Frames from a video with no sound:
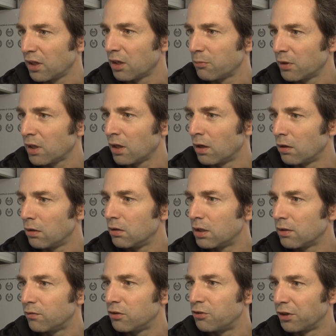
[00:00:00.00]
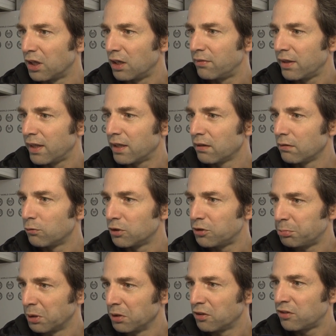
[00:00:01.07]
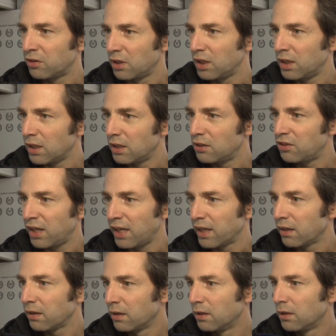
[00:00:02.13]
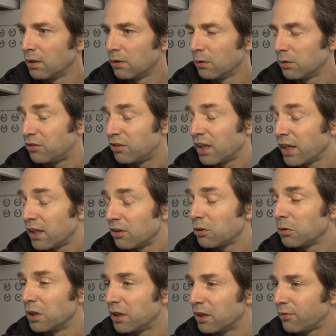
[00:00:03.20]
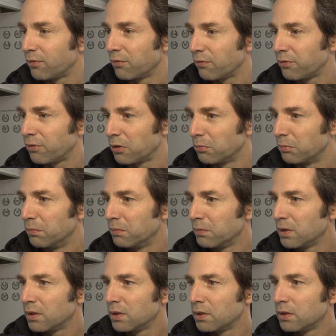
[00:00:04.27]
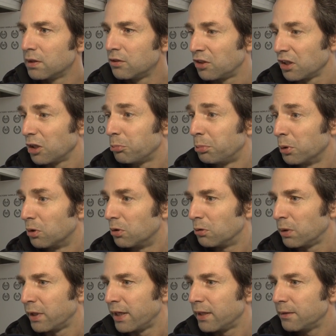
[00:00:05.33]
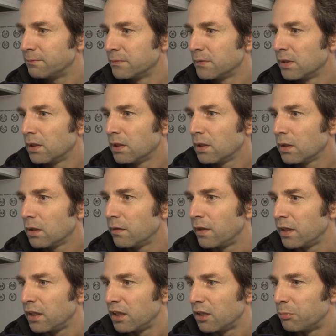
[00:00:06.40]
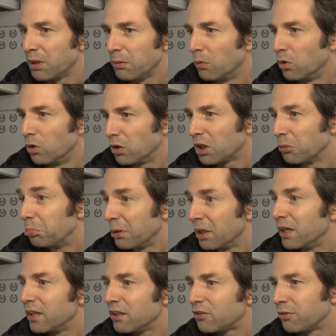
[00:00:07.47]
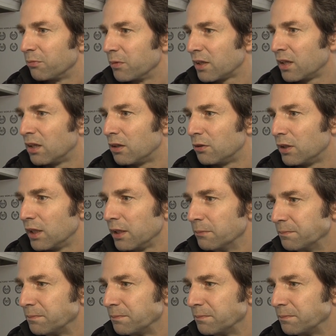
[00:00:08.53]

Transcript: up the car you give the driver that response that he needs here, which again is quite different from Singapore, where they need a bit more compliance from the car really.